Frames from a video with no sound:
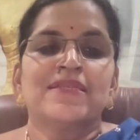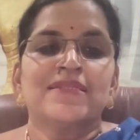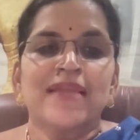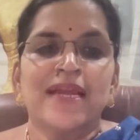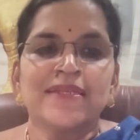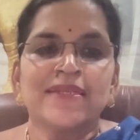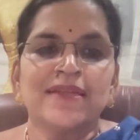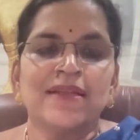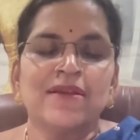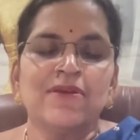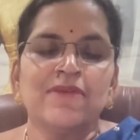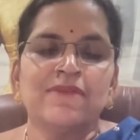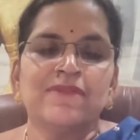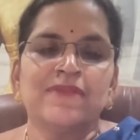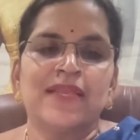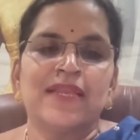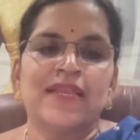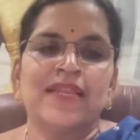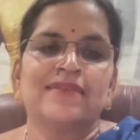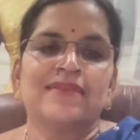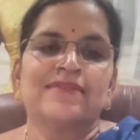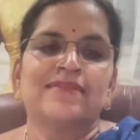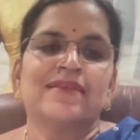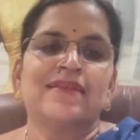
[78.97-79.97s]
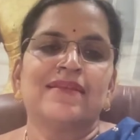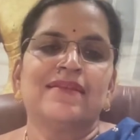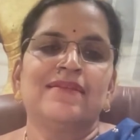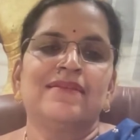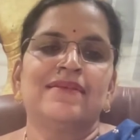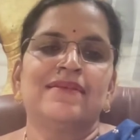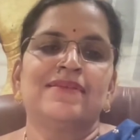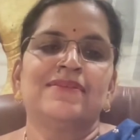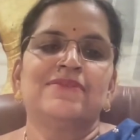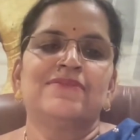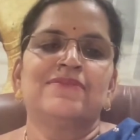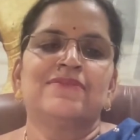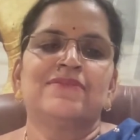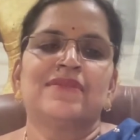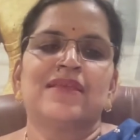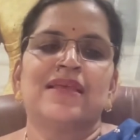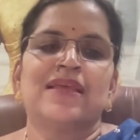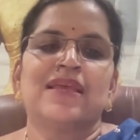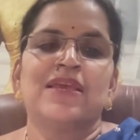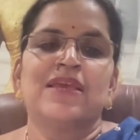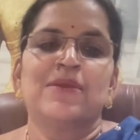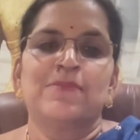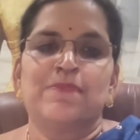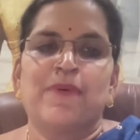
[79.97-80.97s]
Title of the lesson is
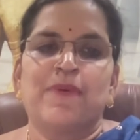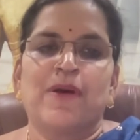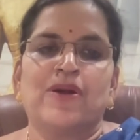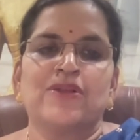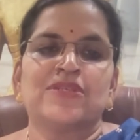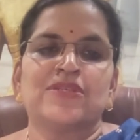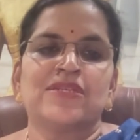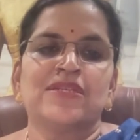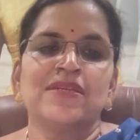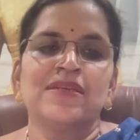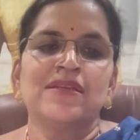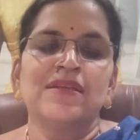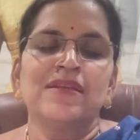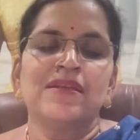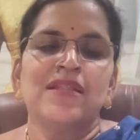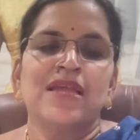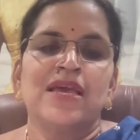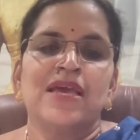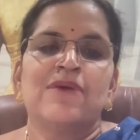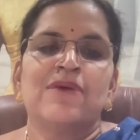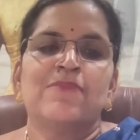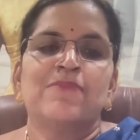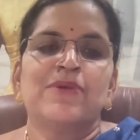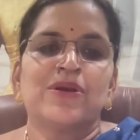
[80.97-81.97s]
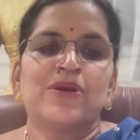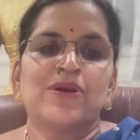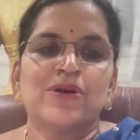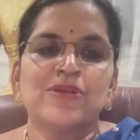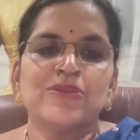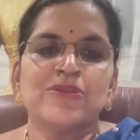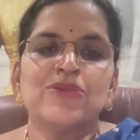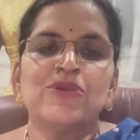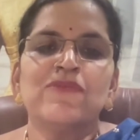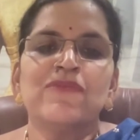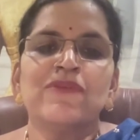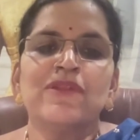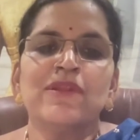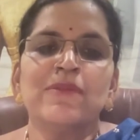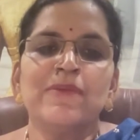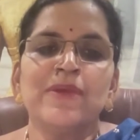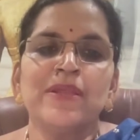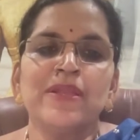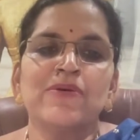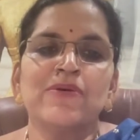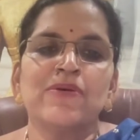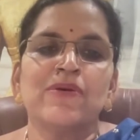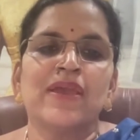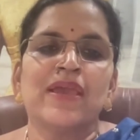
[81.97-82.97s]
important because you will
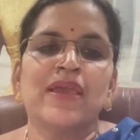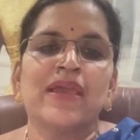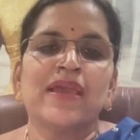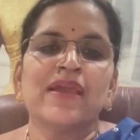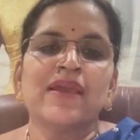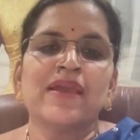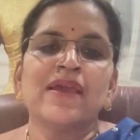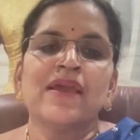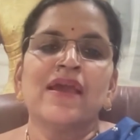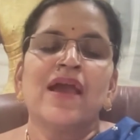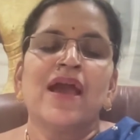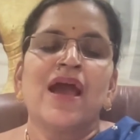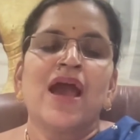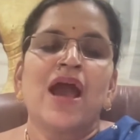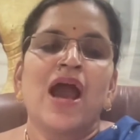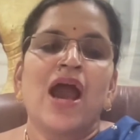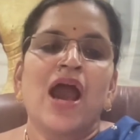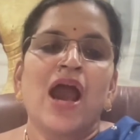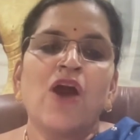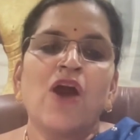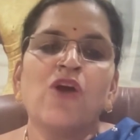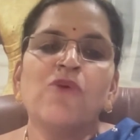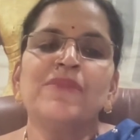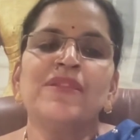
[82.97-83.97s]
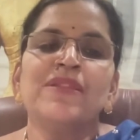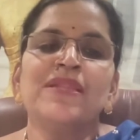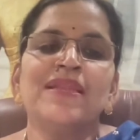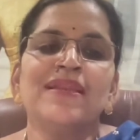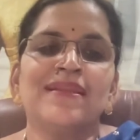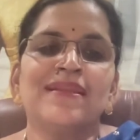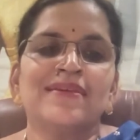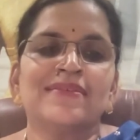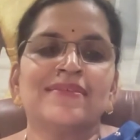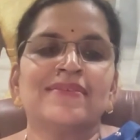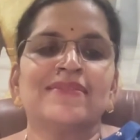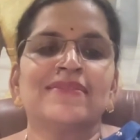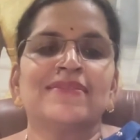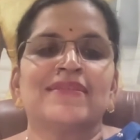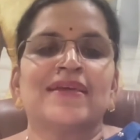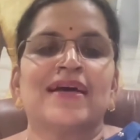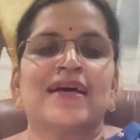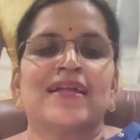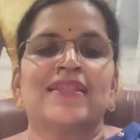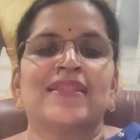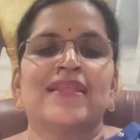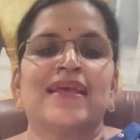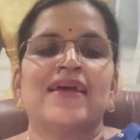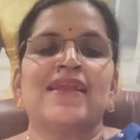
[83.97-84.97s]
be knowing how many lessons
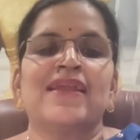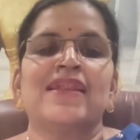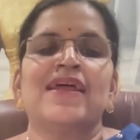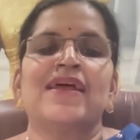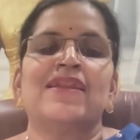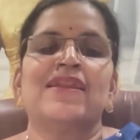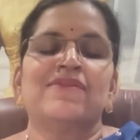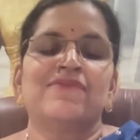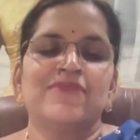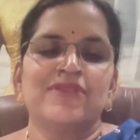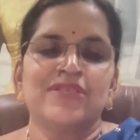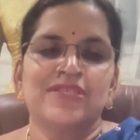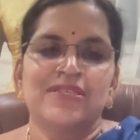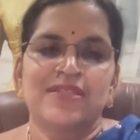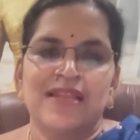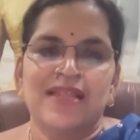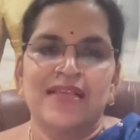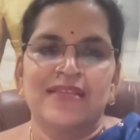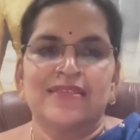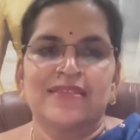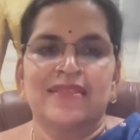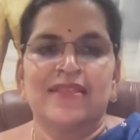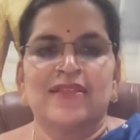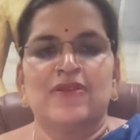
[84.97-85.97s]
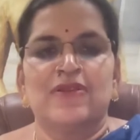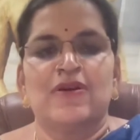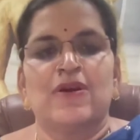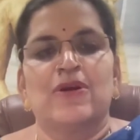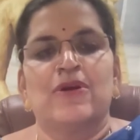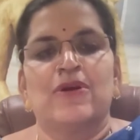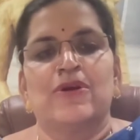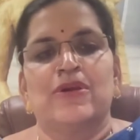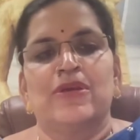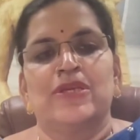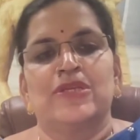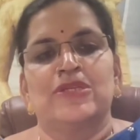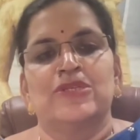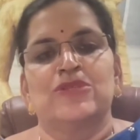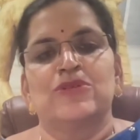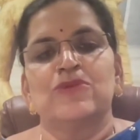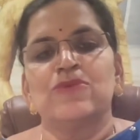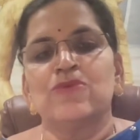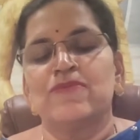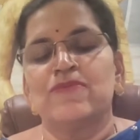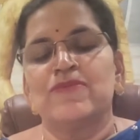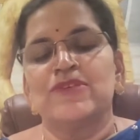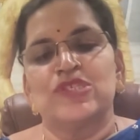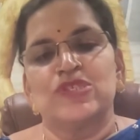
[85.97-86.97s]
are there and which lesson you are going
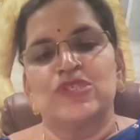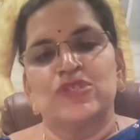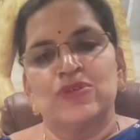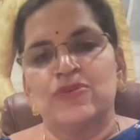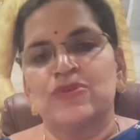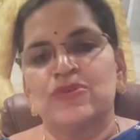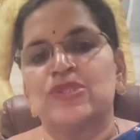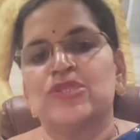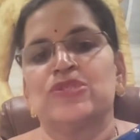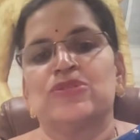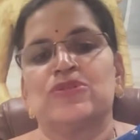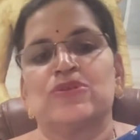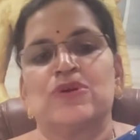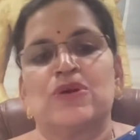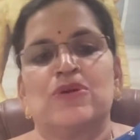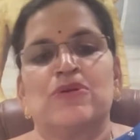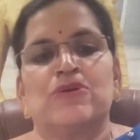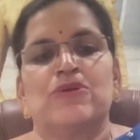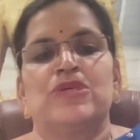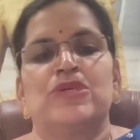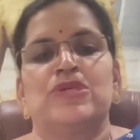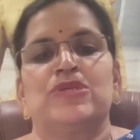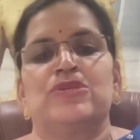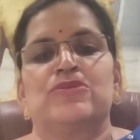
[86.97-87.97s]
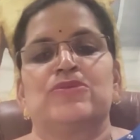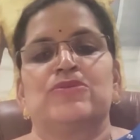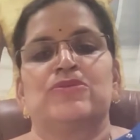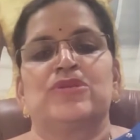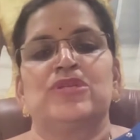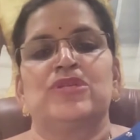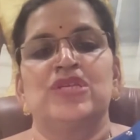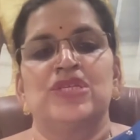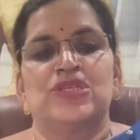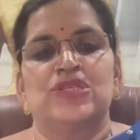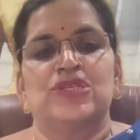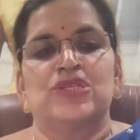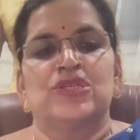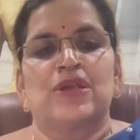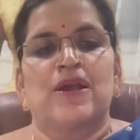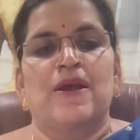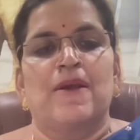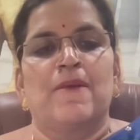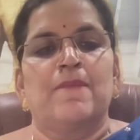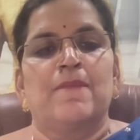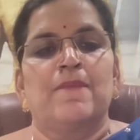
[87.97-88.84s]
to, which unit you are going to teach.